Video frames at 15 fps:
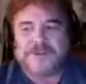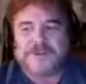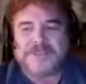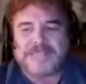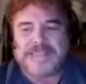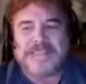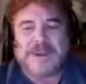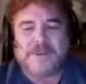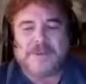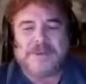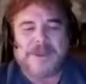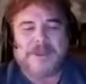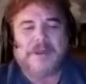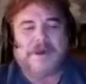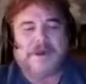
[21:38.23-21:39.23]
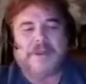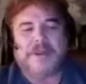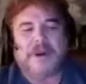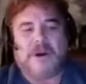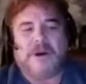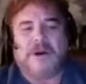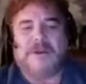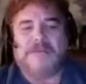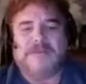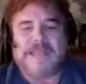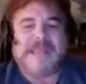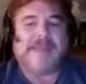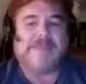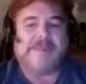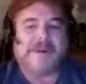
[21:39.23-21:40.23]
to take what they call the Ark of
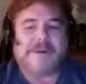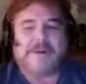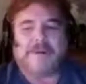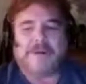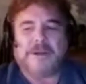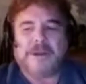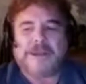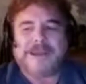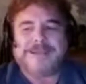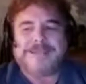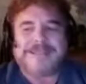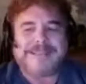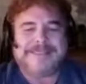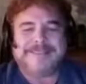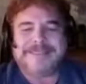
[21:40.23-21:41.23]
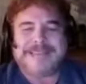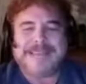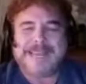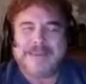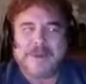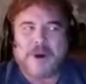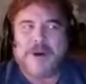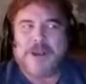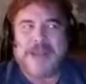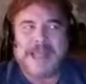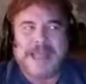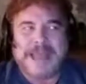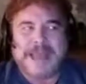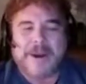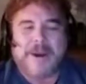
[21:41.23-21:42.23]
Gabriel and take this thing in
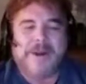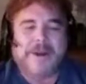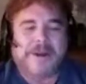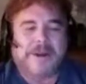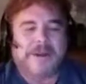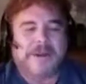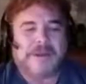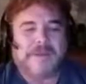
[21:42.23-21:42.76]
Antarctica.